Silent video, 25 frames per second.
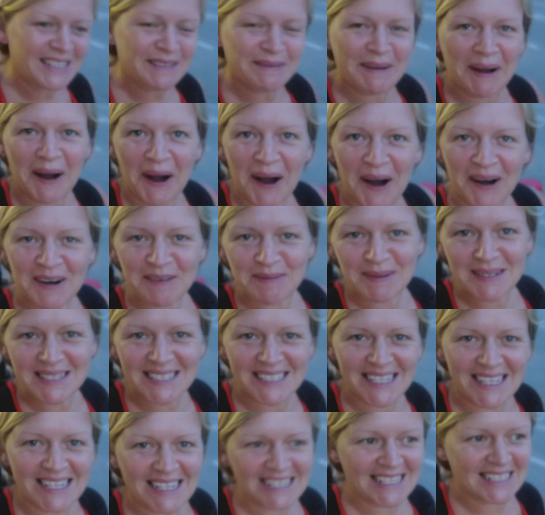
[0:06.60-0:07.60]
It's about
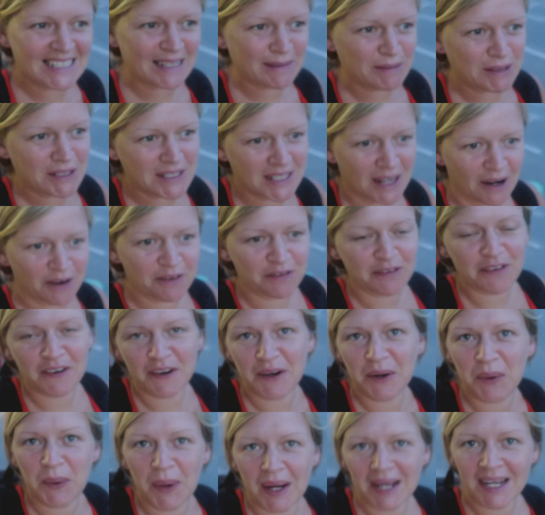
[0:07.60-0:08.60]
6:30. I'm just out for
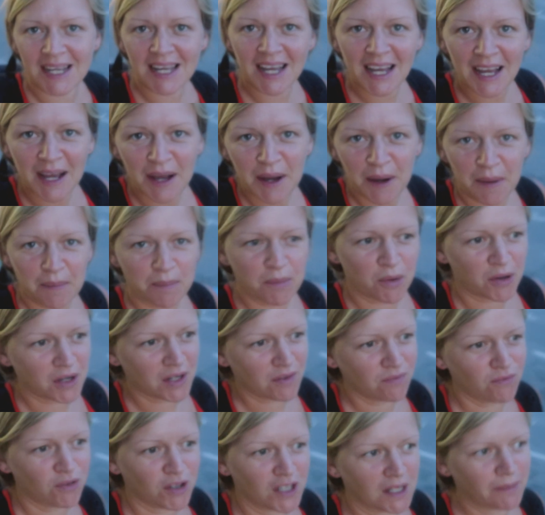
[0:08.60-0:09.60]
a quick
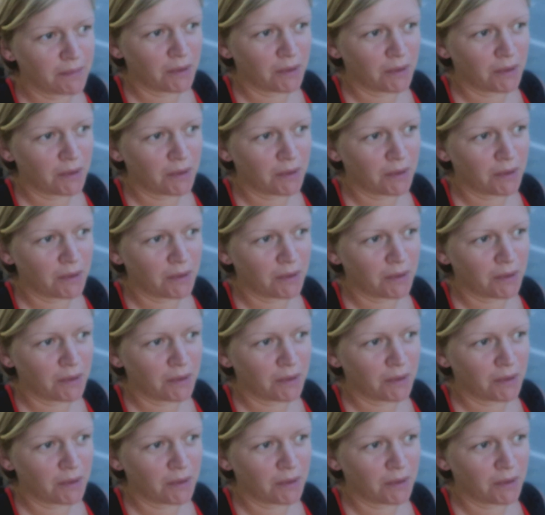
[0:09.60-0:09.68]
morning run.